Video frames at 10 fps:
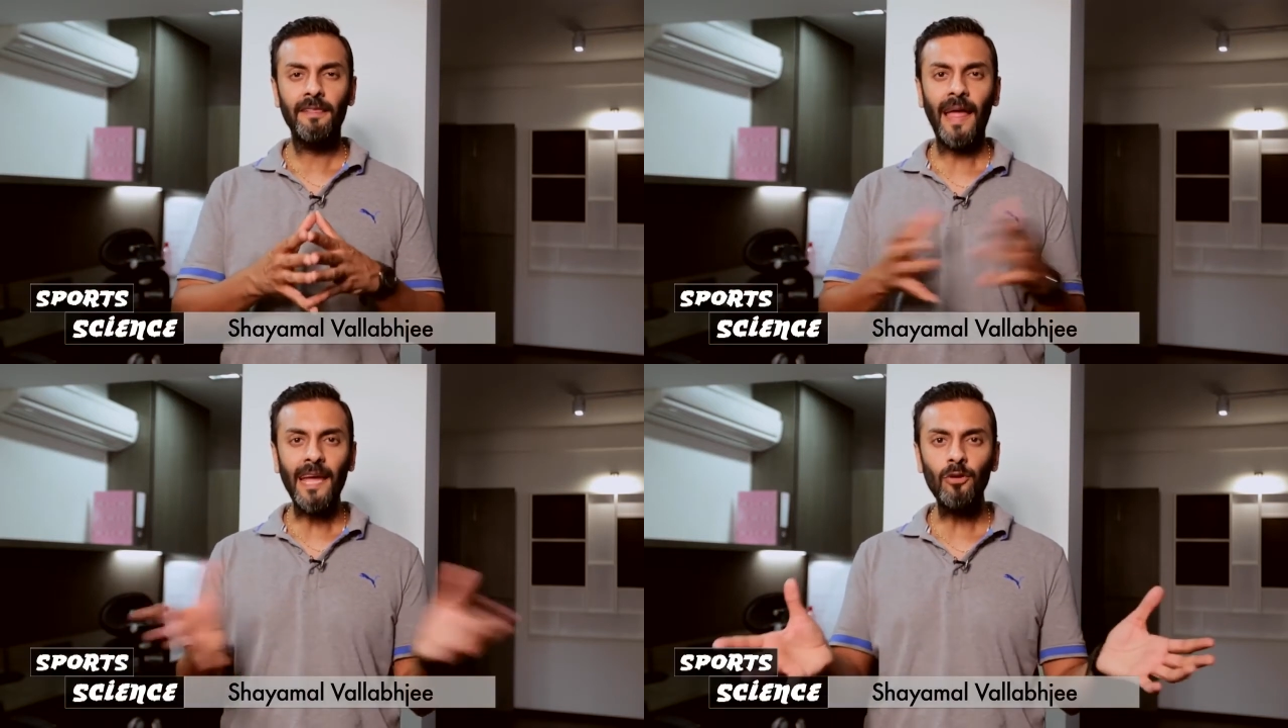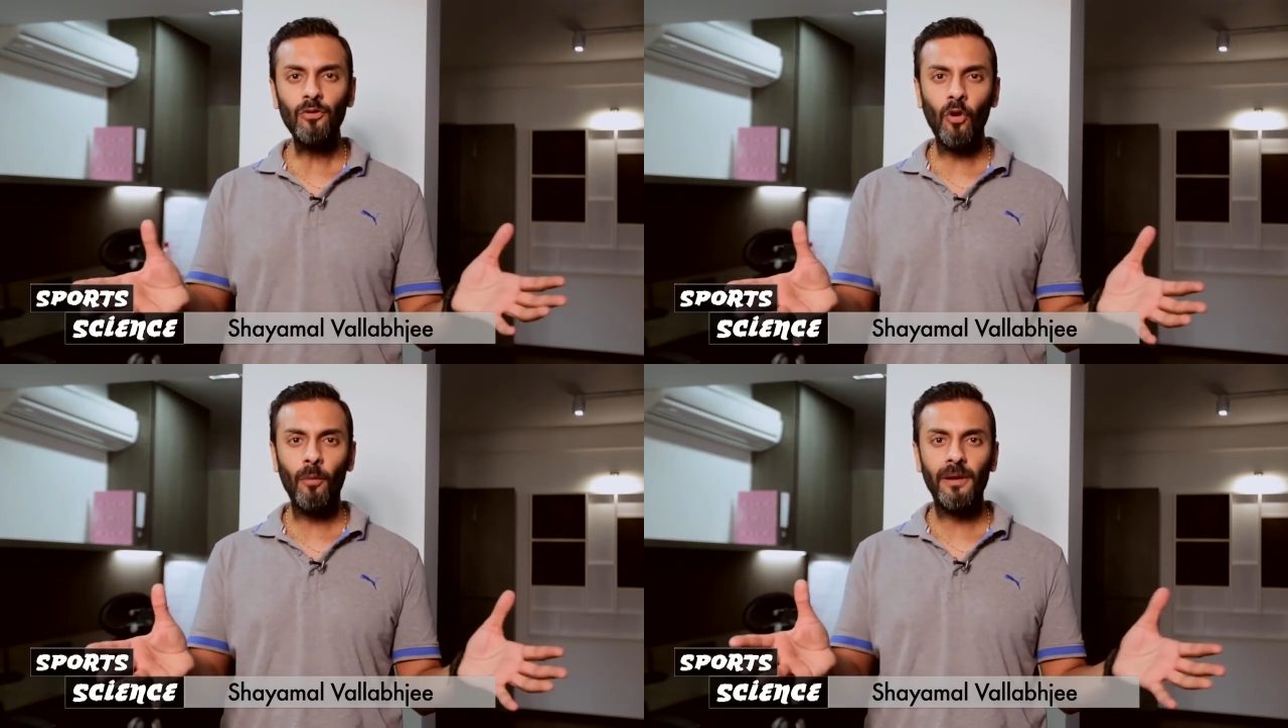Thank you
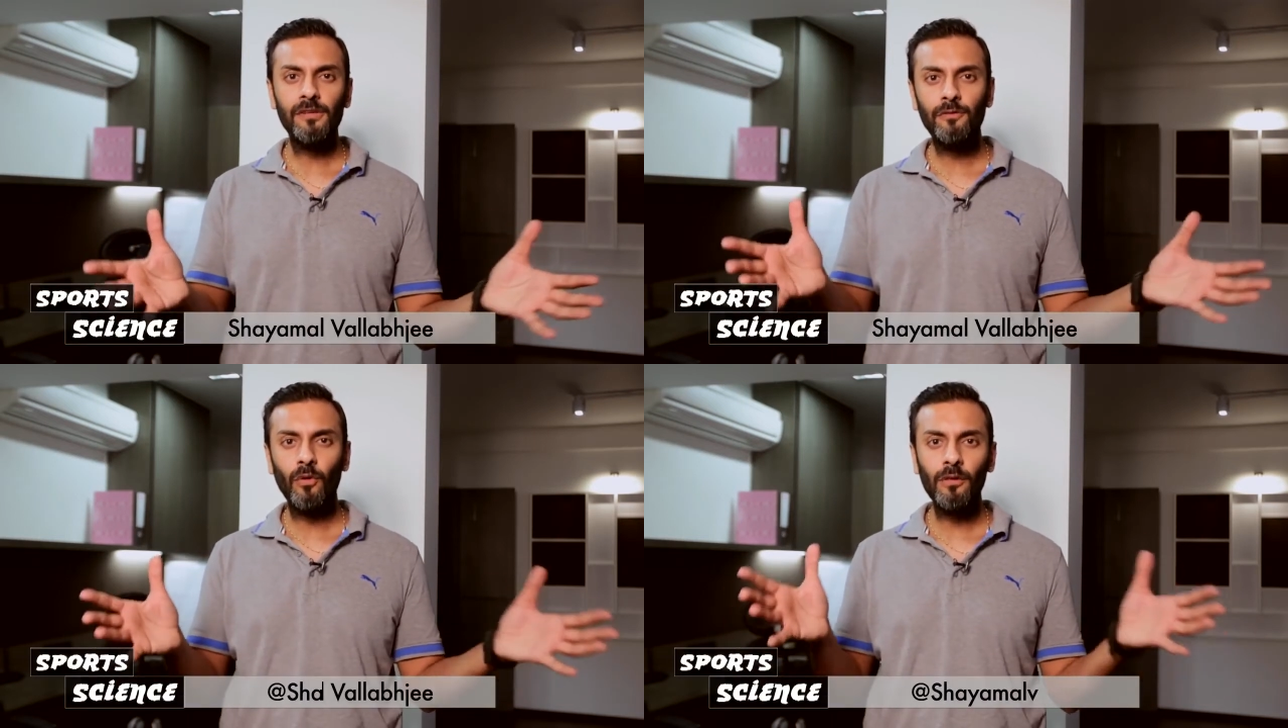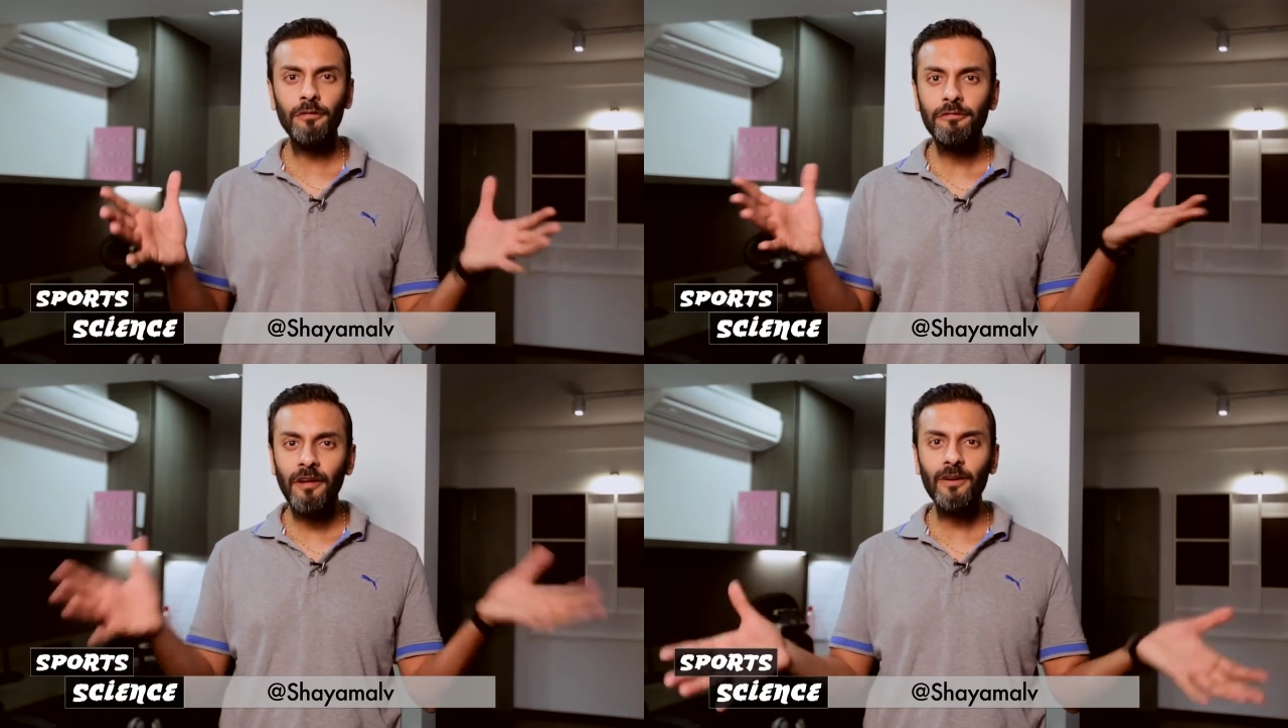so much for all
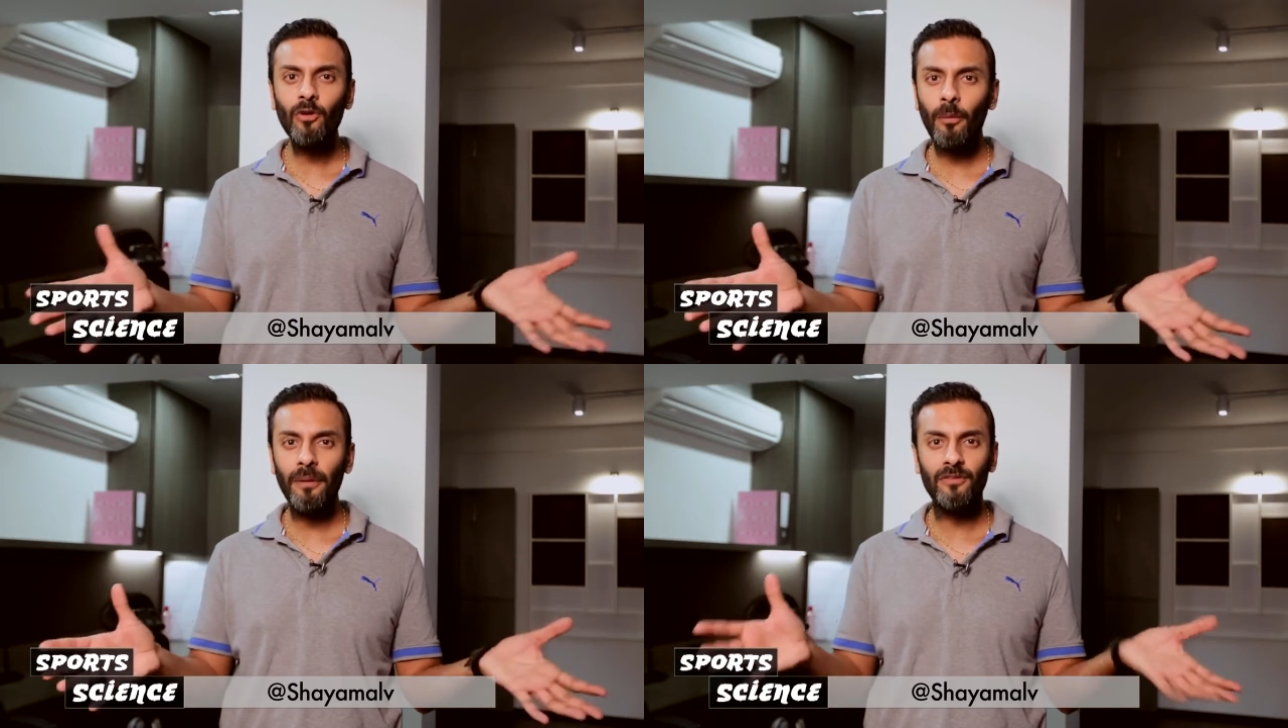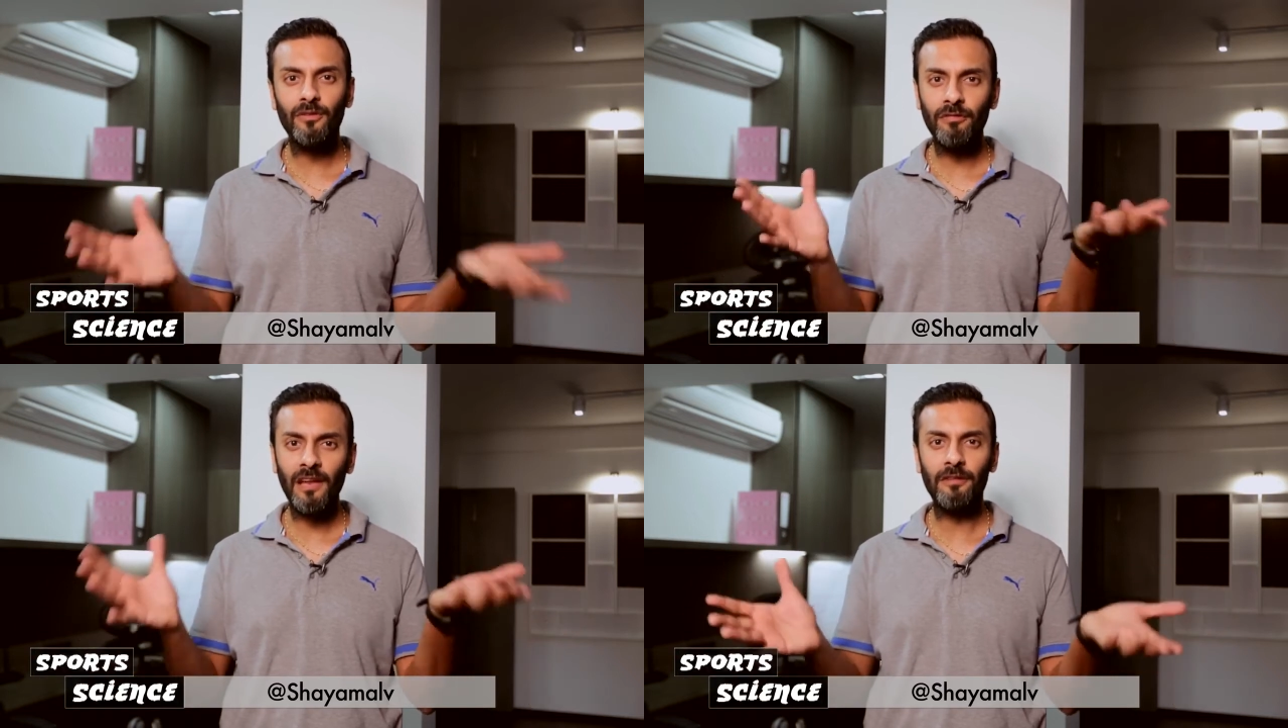the fun comments you've